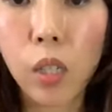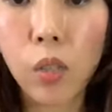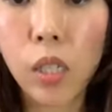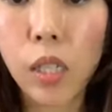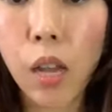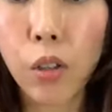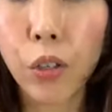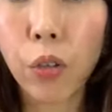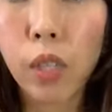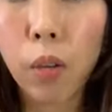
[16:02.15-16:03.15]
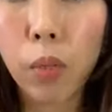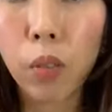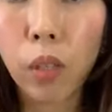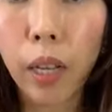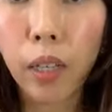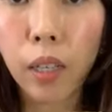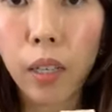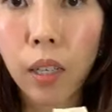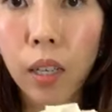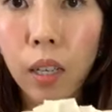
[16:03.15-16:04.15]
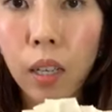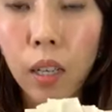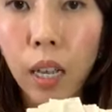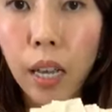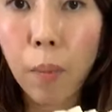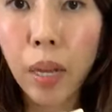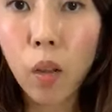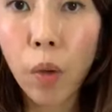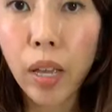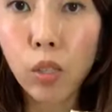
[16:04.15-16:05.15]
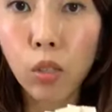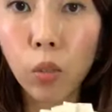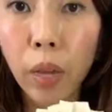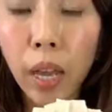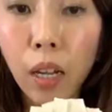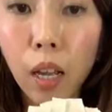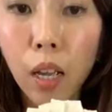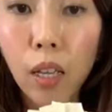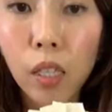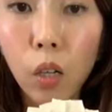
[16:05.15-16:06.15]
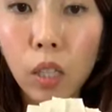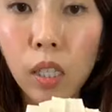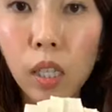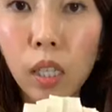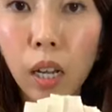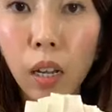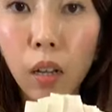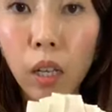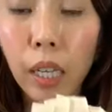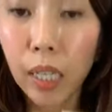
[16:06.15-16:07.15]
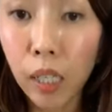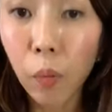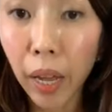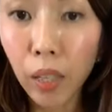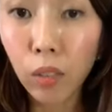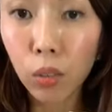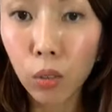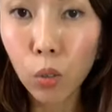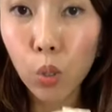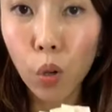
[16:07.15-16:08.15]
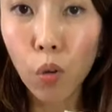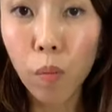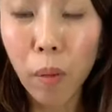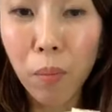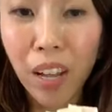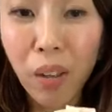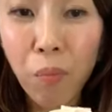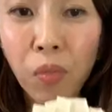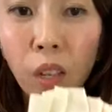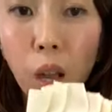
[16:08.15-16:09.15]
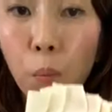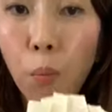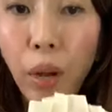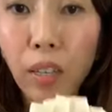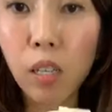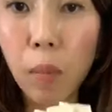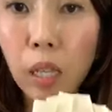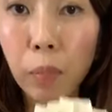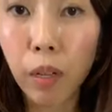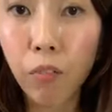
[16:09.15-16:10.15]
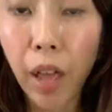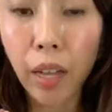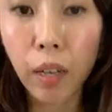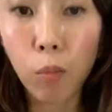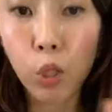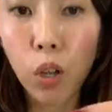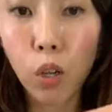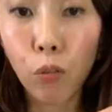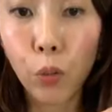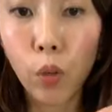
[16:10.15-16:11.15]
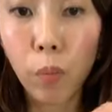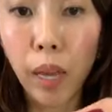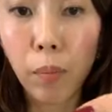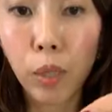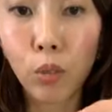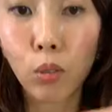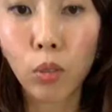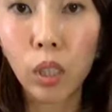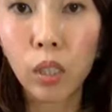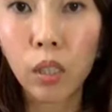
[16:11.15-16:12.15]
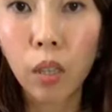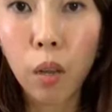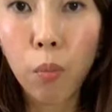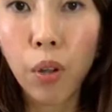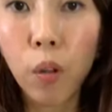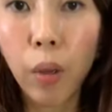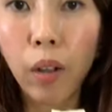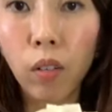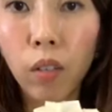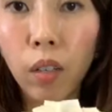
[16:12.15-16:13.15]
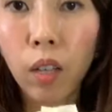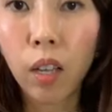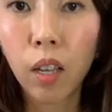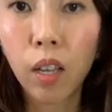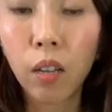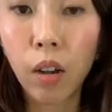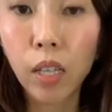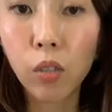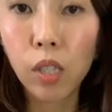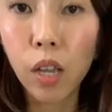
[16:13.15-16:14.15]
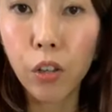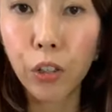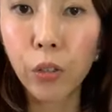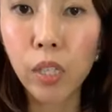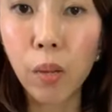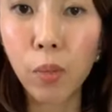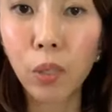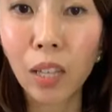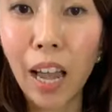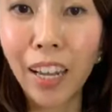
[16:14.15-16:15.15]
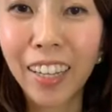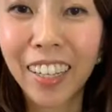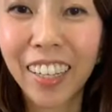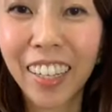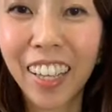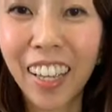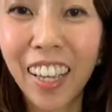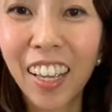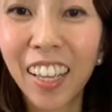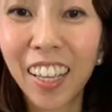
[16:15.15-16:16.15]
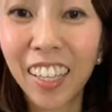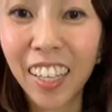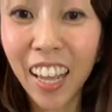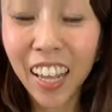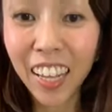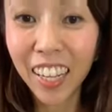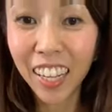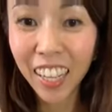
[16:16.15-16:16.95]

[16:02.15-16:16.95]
So this is how your gyoza will look like. Okay, there are many ways to do it. So this is an easy way to do. So remember, practice makes perfect. I'm sure all of you will be able to do this pretty well. Right, so this is how your gyoza will look like. Okay?